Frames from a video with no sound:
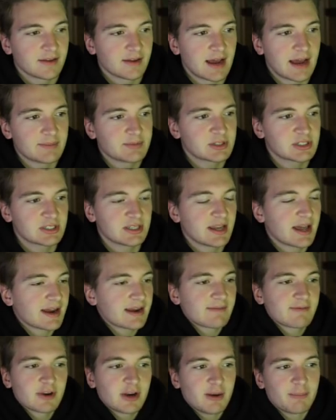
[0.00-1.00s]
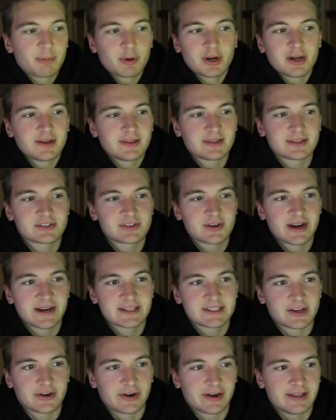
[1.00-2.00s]
I'm just not even gonna put it in the strike
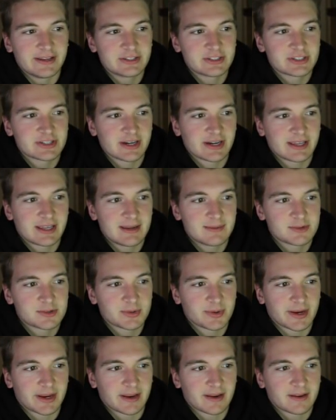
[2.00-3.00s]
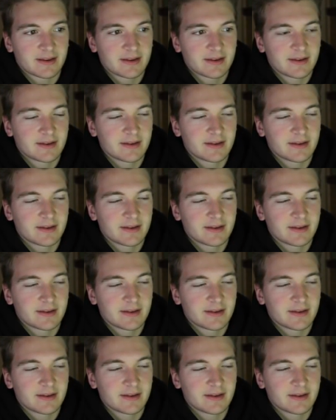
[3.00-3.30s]
zone. and He's just gonna keep swinging.